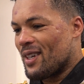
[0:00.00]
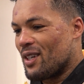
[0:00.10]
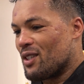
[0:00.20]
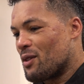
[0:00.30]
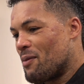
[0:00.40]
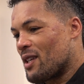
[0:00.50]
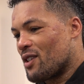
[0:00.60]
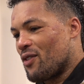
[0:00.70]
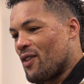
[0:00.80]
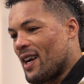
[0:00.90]
can speak
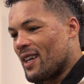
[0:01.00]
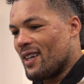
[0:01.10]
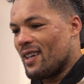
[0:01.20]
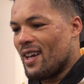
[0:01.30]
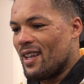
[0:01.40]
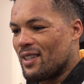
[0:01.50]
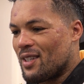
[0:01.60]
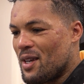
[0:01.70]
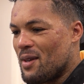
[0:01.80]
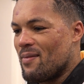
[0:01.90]
to Frank and the
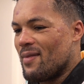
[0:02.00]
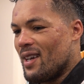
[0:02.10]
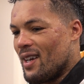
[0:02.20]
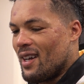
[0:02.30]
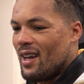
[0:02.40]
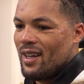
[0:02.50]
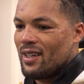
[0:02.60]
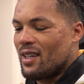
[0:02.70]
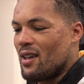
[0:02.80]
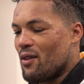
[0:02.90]
team,
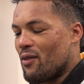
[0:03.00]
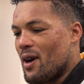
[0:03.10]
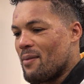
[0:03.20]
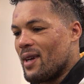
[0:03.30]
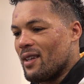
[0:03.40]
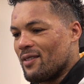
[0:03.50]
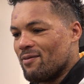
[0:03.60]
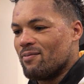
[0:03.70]
and get the fight made.